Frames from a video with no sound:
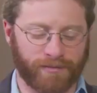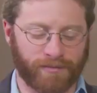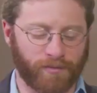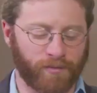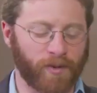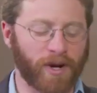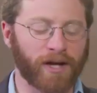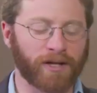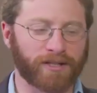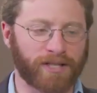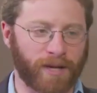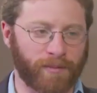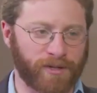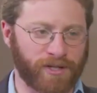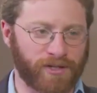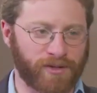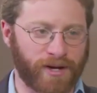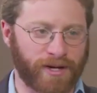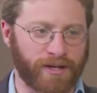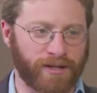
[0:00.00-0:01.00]
well
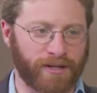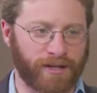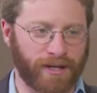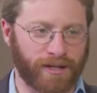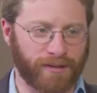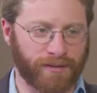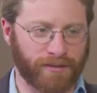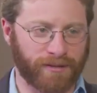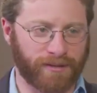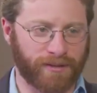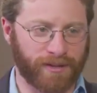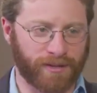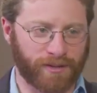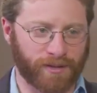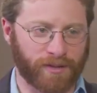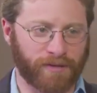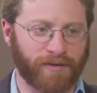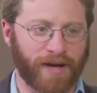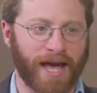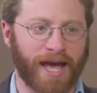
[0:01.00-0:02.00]
demonstrated that the
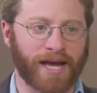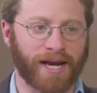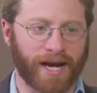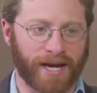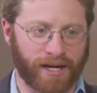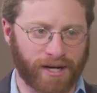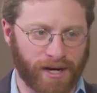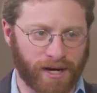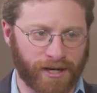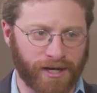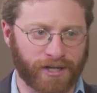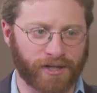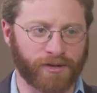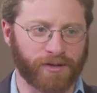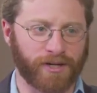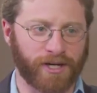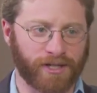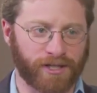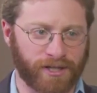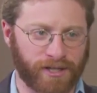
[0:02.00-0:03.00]
sort of aniconic
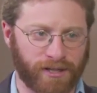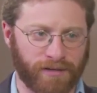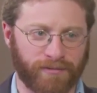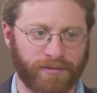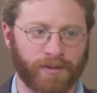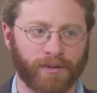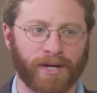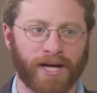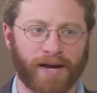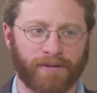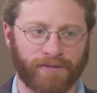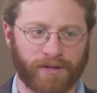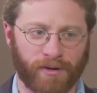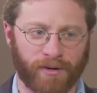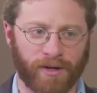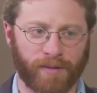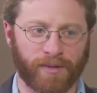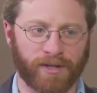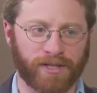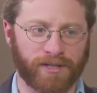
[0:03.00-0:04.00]
tradition of you will have no
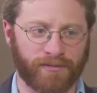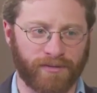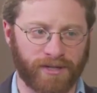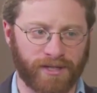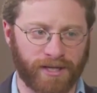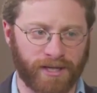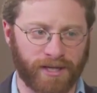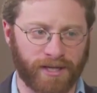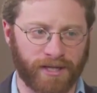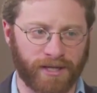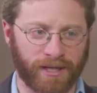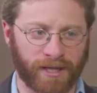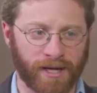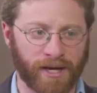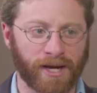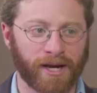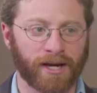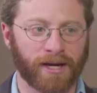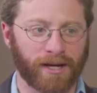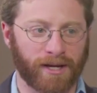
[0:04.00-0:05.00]
image of the deity,
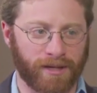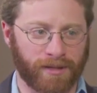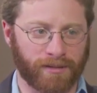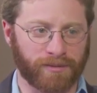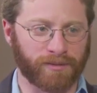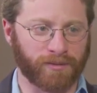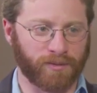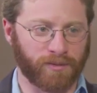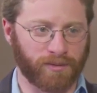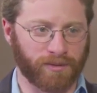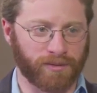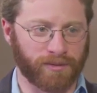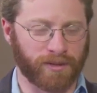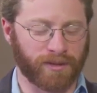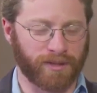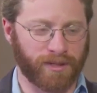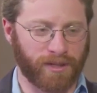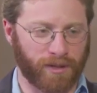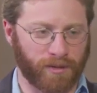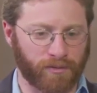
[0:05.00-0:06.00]

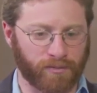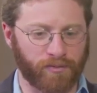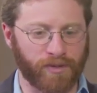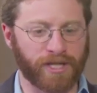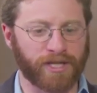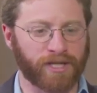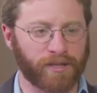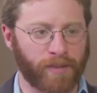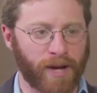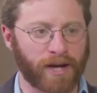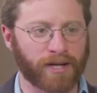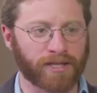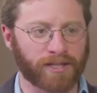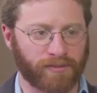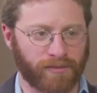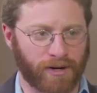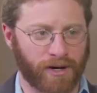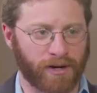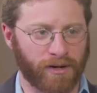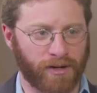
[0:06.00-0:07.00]
reached about as
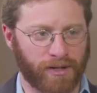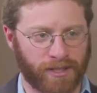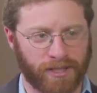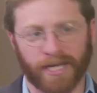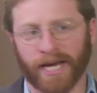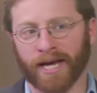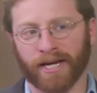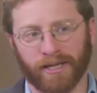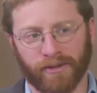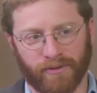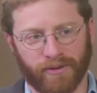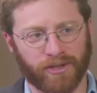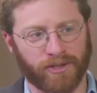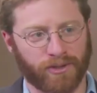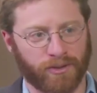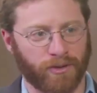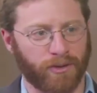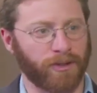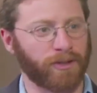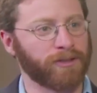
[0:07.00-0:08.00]
far as the end of the
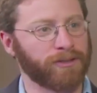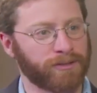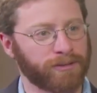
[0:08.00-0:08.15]
scroll.